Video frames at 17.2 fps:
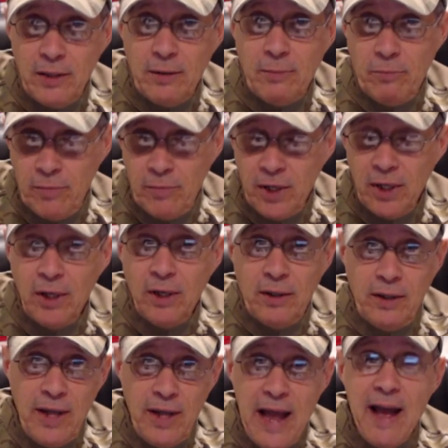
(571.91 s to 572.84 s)

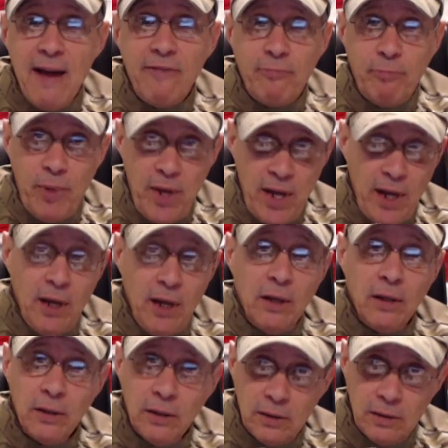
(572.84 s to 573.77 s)
some
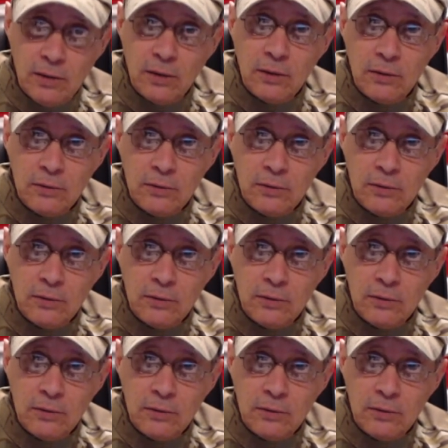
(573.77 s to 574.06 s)
half-pound,